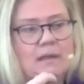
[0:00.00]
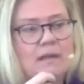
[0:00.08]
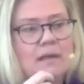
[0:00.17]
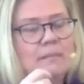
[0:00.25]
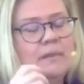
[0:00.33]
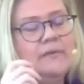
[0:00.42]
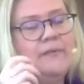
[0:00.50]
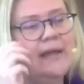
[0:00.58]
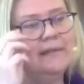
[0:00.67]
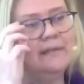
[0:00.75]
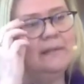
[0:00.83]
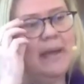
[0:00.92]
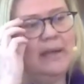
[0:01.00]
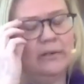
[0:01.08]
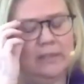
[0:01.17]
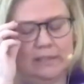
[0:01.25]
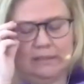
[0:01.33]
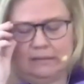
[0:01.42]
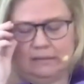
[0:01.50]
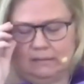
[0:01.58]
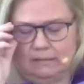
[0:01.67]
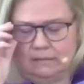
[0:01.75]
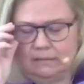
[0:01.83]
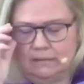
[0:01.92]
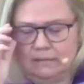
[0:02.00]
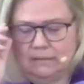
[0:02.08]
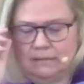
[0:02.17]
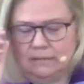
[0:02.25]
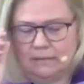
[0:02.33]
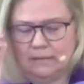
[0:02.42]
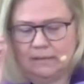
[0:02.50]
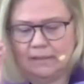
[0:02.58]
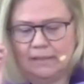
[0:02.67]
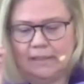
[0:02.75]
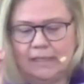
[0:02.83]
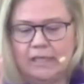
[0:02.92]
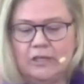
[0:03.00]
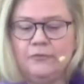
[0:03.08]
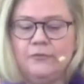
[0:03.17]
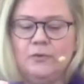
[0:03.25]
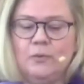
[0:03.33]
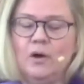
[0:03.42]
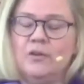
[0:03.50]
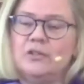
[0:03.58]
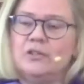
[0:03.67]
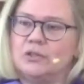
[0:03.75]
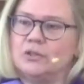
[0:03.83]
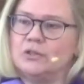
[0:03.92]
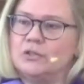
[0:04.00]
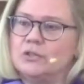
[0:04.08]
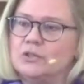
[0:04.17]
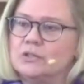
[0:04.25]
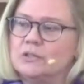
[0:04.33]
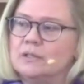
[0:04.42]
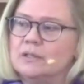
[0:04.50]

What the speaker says: But the fact of the matter is, if you are the church,